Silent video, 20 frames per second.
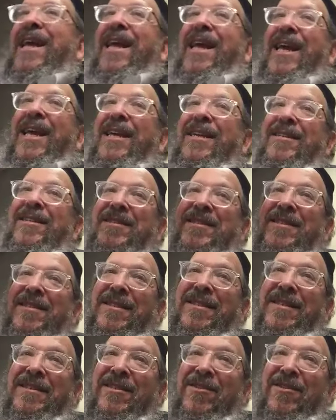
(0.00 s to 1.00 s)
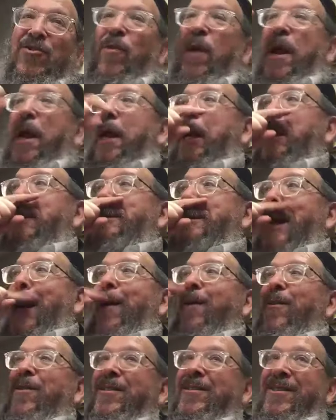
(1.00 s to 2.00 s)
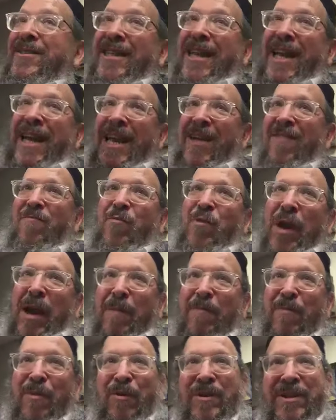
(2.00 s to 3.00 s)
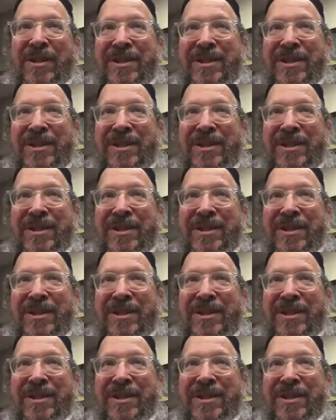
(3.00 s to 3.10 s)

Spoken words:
He's trying his hardest to have proper